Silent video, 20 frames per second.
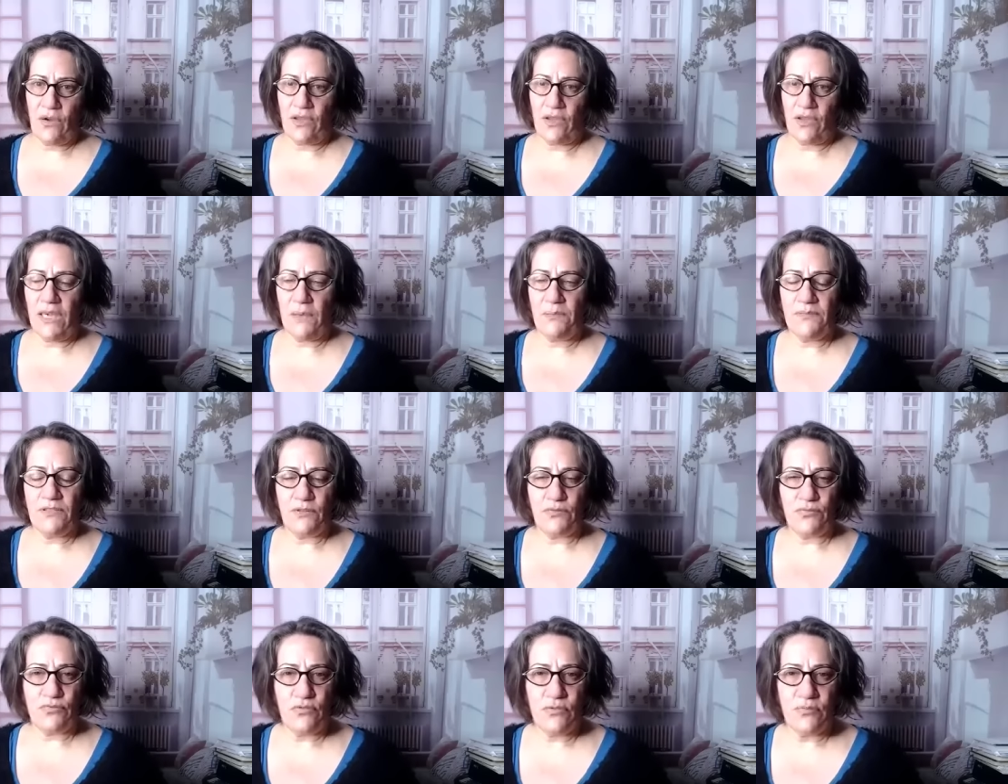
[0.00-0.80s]
Keep the
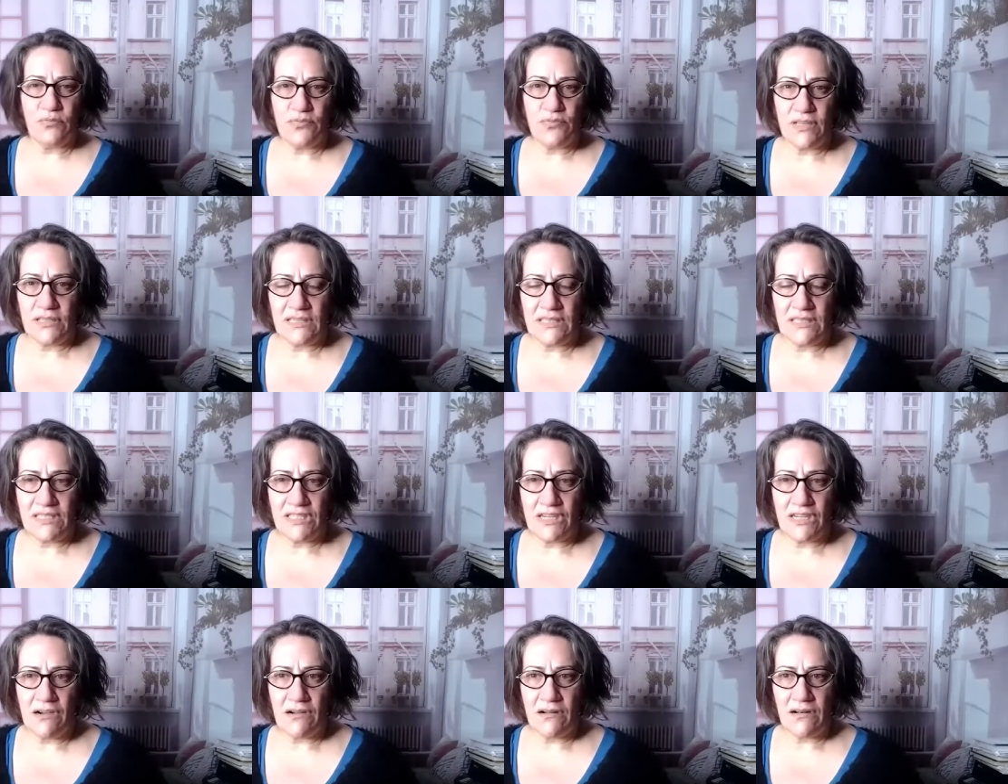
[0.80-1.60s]
room really
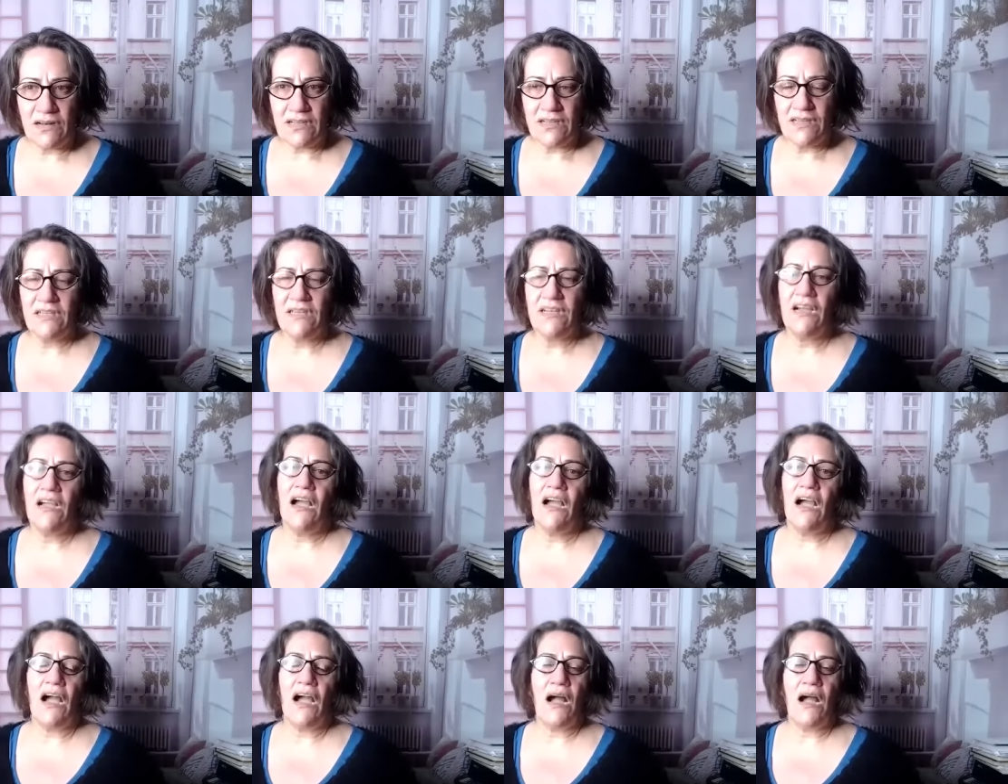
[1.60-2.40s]
dark.
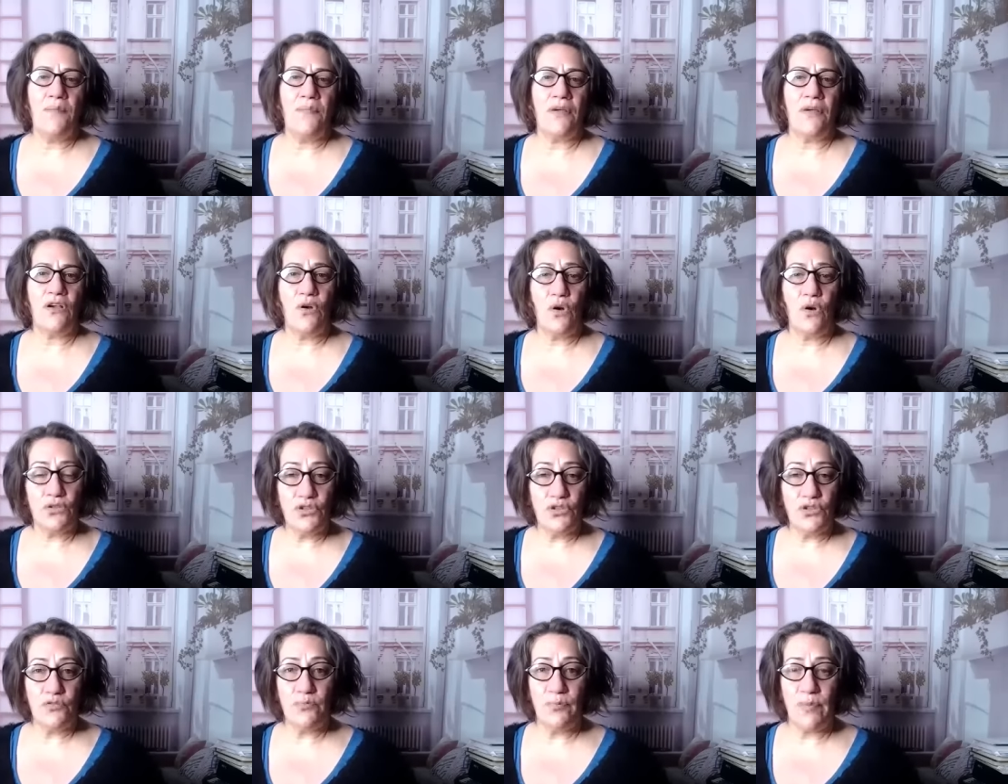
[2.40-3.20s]
Go
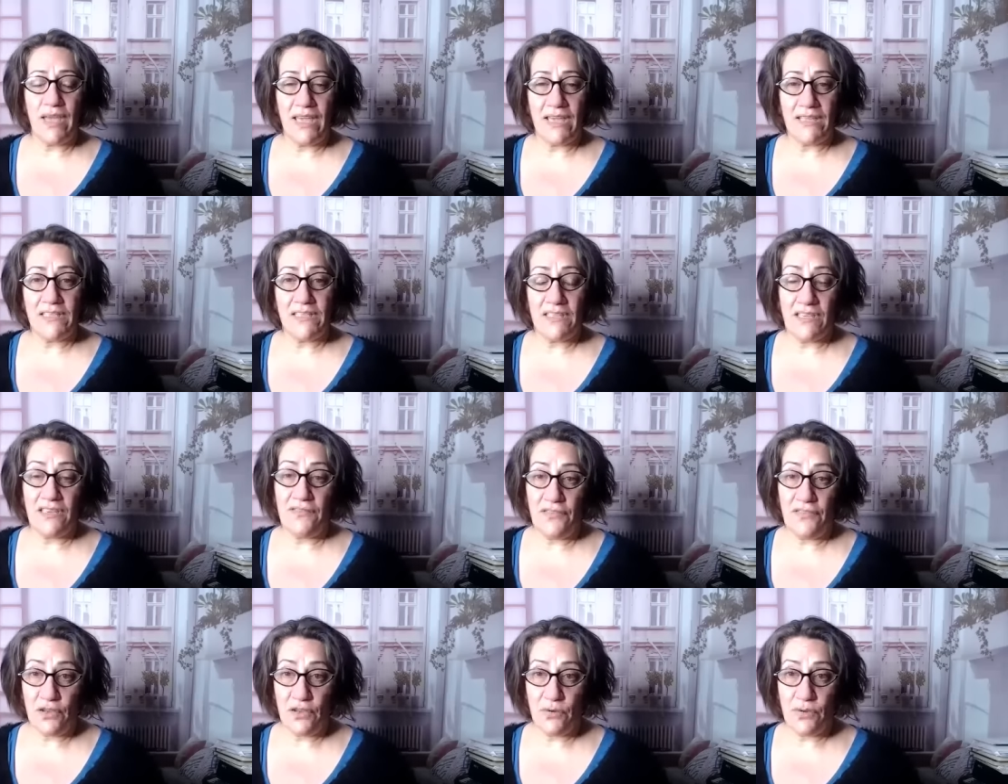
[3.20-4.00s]
to bed
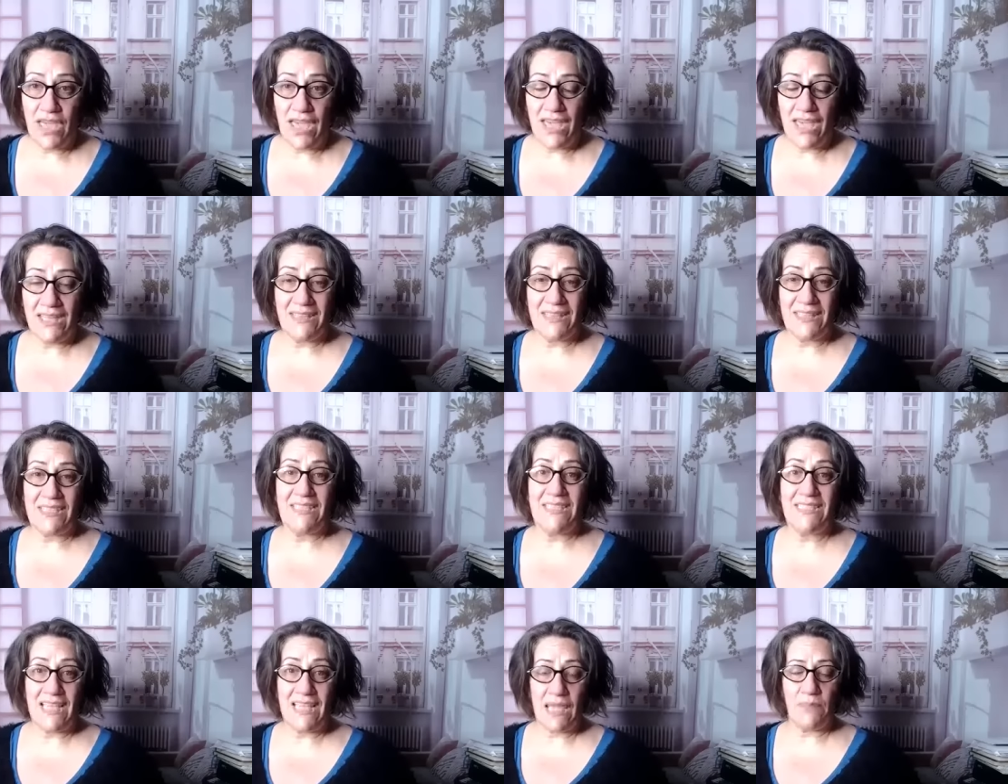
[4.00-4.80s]
if you can the
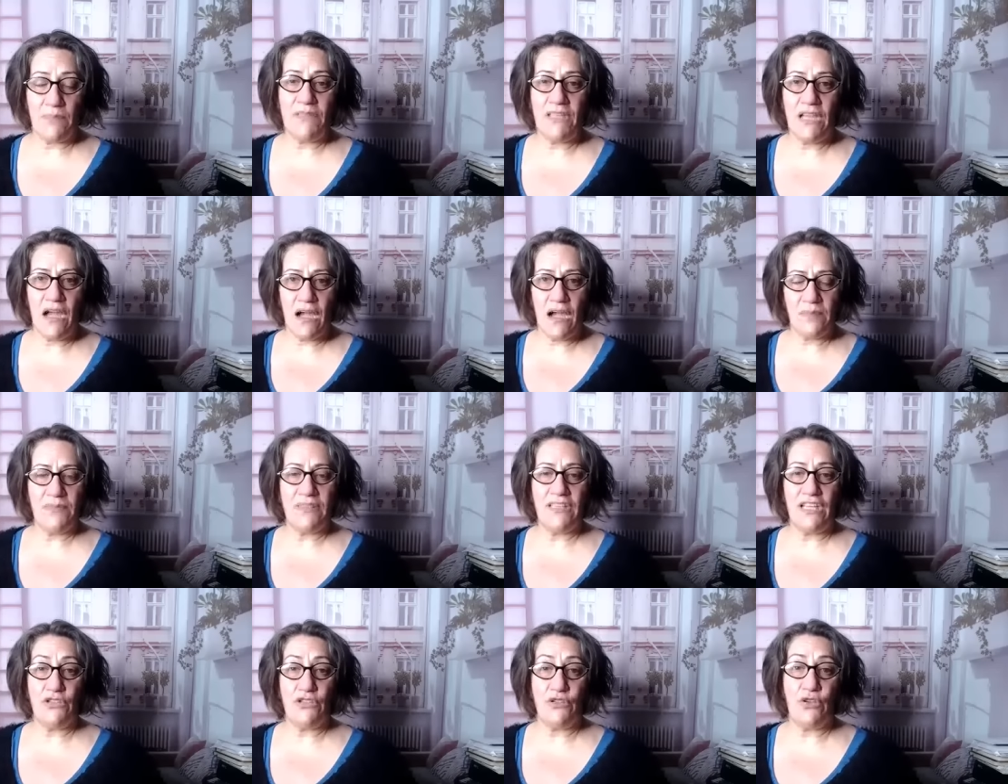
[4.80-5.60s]
same time
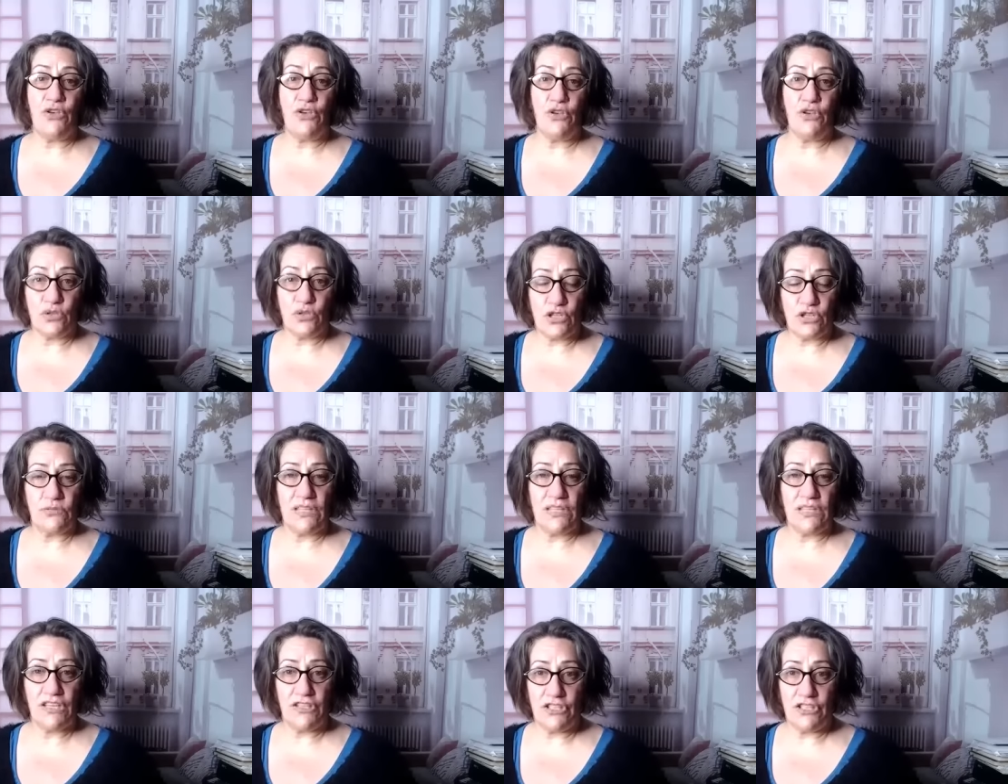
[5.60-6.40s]
that you
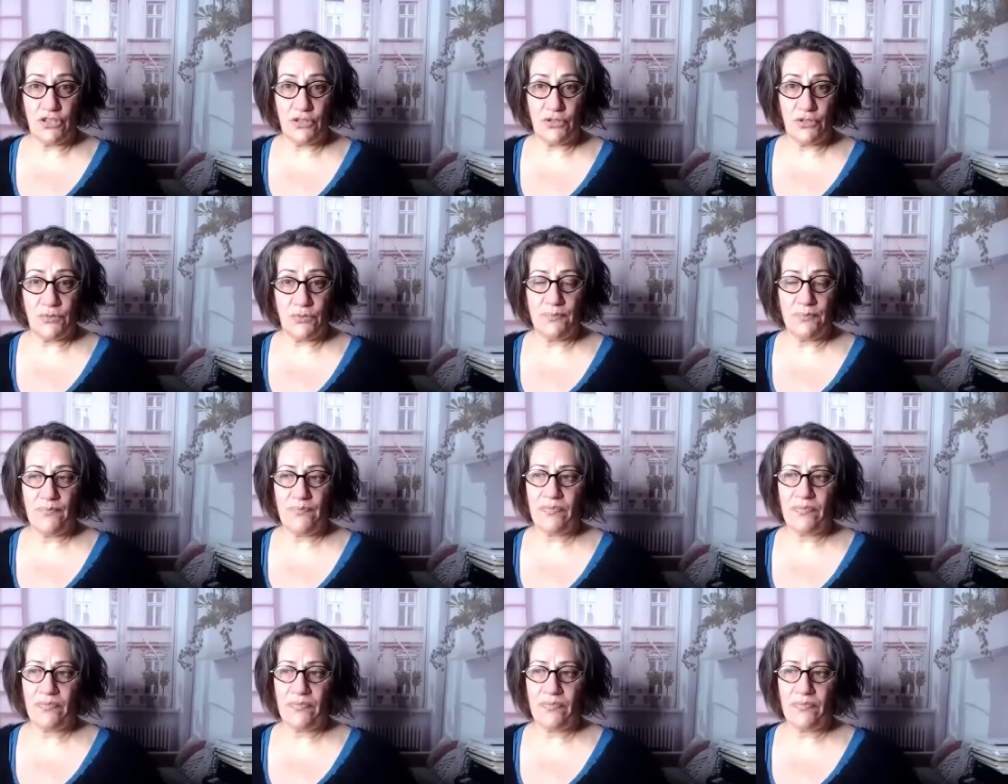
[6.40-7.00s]
usually do.